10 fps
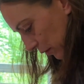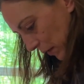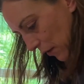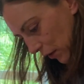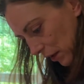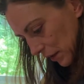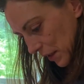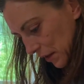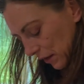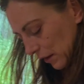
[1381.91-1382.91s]
Now I got a
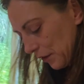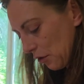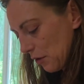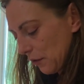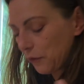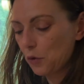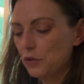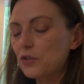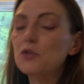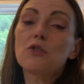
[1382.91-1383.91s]
ton of glitter on the floor.
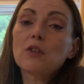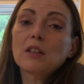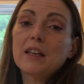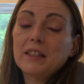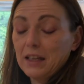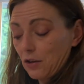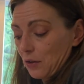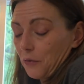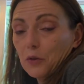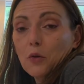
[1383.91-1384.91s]
So you can like get on
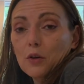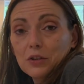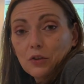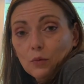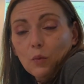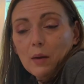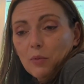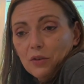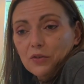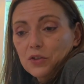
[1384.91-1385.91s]
the floor and you can wipe
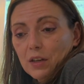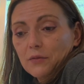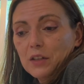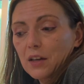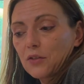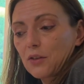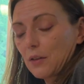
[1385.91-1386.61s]
all your stuff together